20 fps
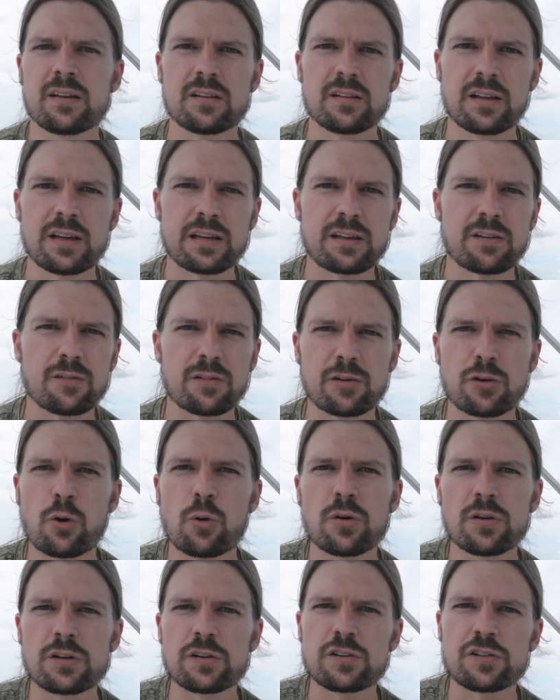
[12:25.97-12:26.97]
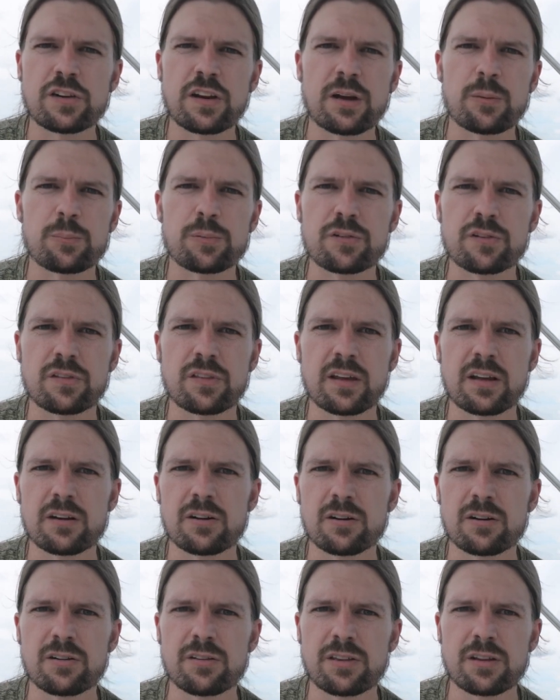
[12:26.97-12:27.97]
like corn chips that
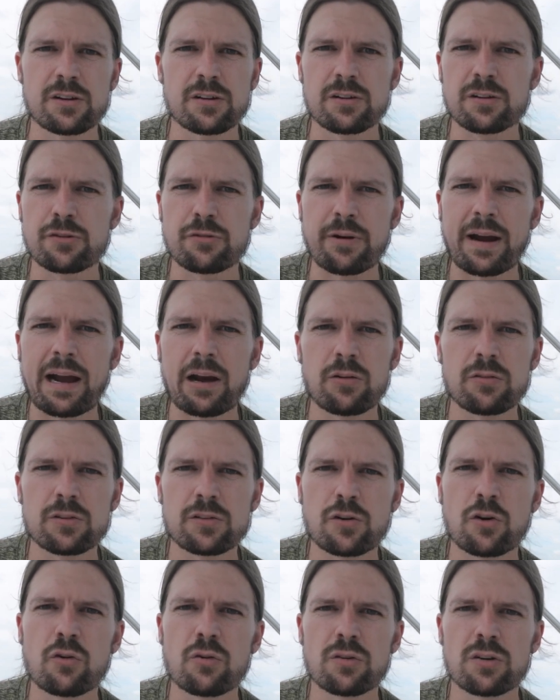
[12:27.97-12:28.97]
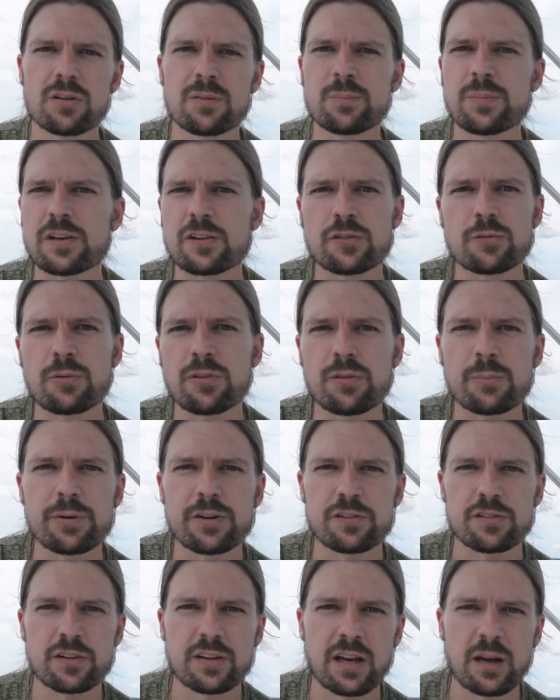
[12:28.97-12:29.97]
are that are ground corn mixed with a
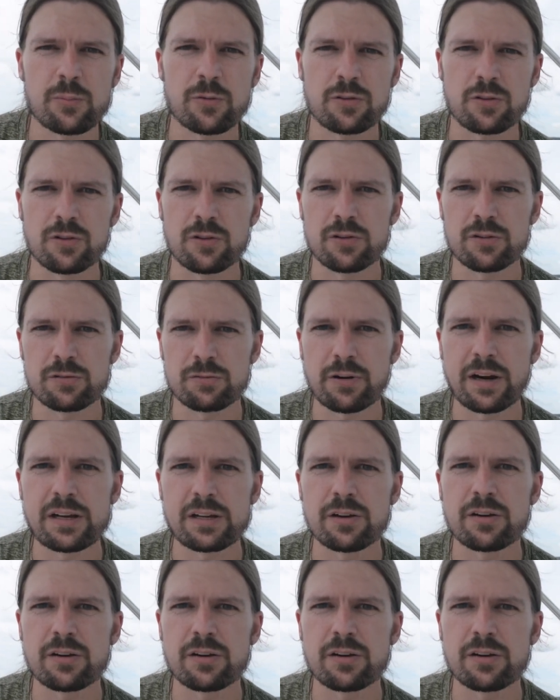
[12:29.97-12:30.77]
bunch of chemicals, right?